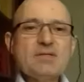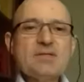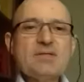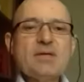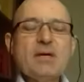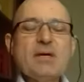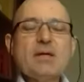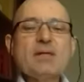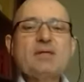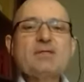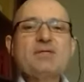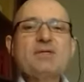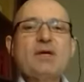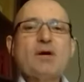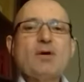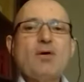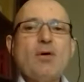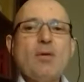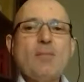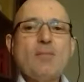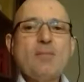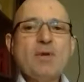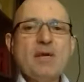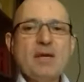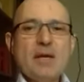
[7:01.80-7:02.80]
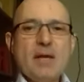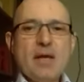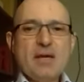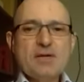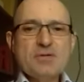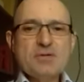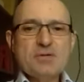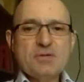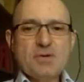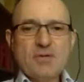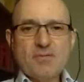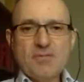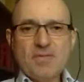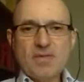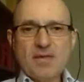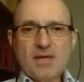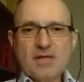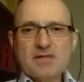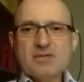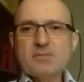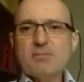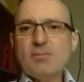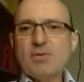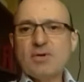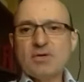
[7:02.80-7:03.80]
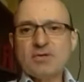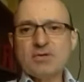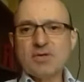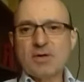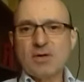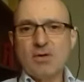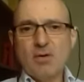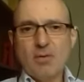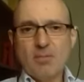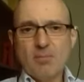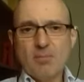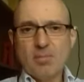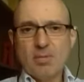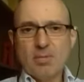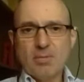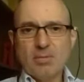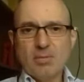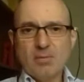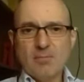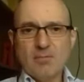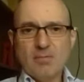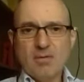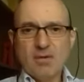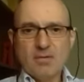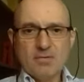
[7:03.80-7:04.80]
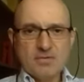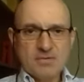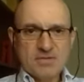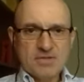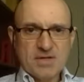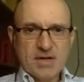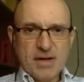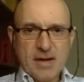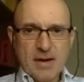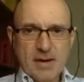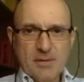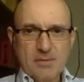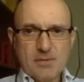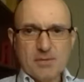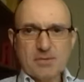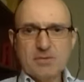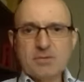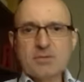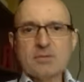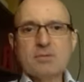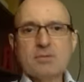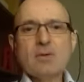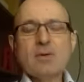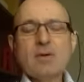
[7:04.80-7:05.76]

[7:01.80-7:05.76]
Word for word: it's a combination of things plus a couple of other scenarios.